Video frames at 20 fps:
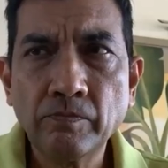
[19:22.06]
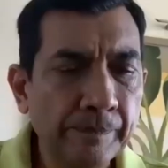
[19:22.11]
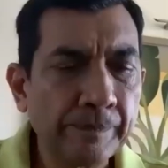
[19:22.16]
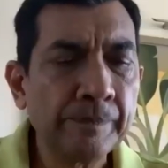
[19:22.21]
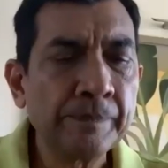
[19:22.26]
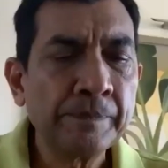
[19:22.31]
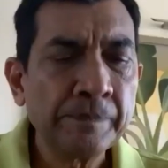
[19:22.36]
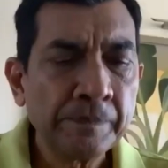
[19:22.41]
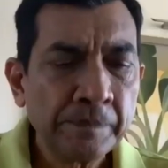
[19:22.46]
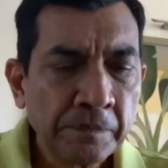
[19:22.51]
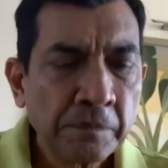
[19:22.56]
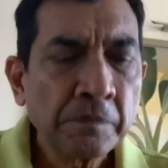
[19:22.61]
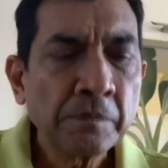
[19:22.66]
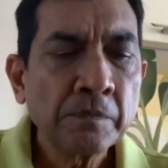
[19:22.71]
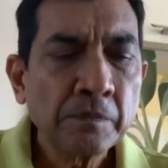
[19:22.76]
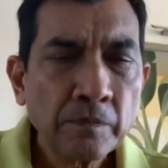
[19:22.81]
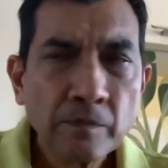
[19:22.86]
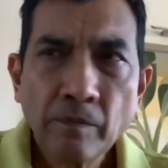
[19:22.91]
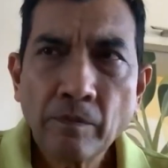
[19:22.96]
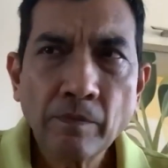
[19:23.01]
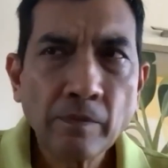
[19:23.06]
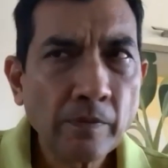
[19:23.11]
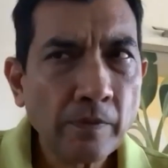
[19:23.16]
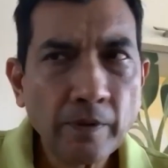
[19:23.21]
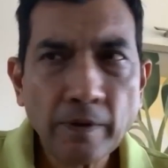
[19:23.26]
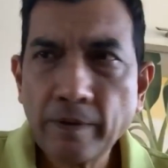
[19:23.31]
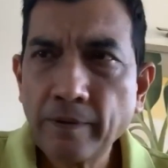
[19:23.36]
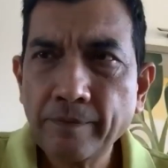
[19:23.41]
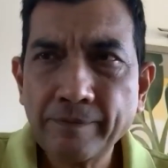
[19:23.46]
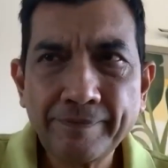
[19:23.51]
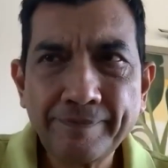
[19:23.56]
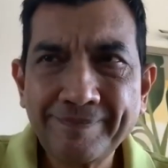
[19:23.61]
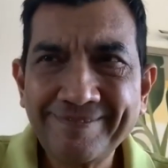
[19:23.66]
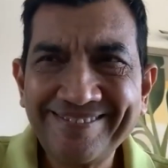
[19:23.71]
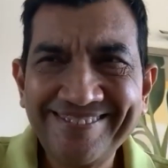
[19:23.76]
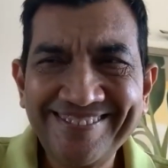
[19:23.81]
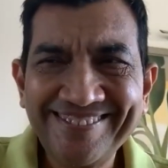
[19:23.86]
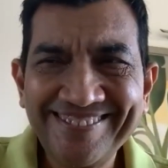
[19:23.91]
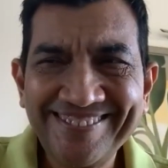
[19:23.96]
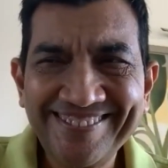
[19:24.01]
can't have HACCP. You won't be able to do
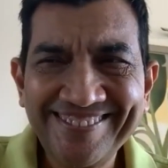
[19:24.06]
HACCP.